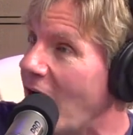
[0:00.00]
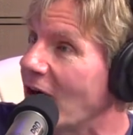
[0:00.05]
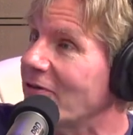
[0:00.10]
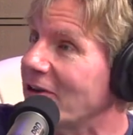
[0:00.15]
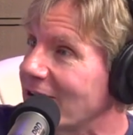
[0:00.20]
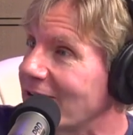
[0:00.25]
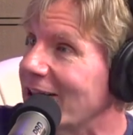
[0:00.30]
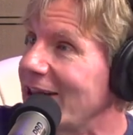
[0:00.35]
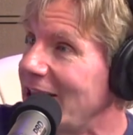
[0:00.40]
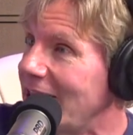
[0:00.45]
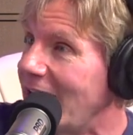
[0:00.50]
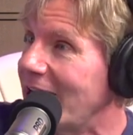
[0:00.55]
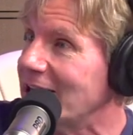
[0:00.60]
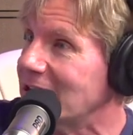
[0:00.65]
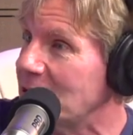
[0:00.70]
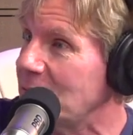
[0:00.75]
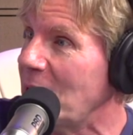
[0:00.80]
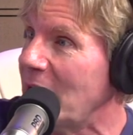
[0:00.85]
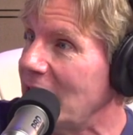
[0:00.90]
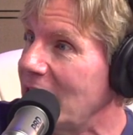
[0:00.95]
obviously
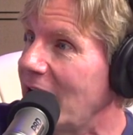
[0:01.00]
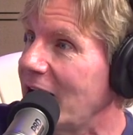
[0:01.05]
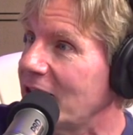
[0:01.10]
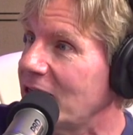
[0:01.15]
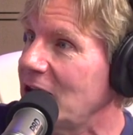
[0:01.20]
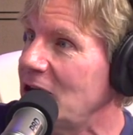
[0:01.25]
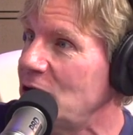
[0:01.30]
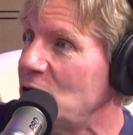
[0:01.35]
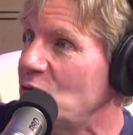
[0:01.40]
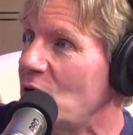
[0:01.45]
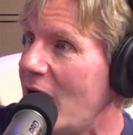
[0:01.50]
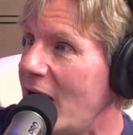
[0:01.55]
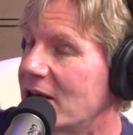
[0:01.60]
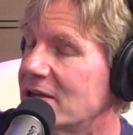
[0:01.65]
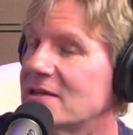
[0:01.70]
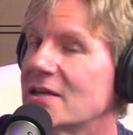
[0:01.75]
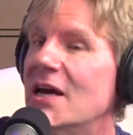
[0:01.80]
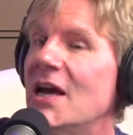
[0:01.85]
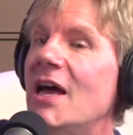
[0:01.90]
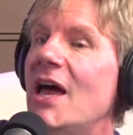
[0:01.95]
like to be like the
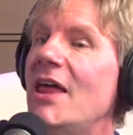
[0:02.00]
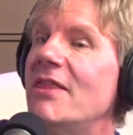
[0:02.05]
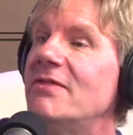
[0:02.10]
US.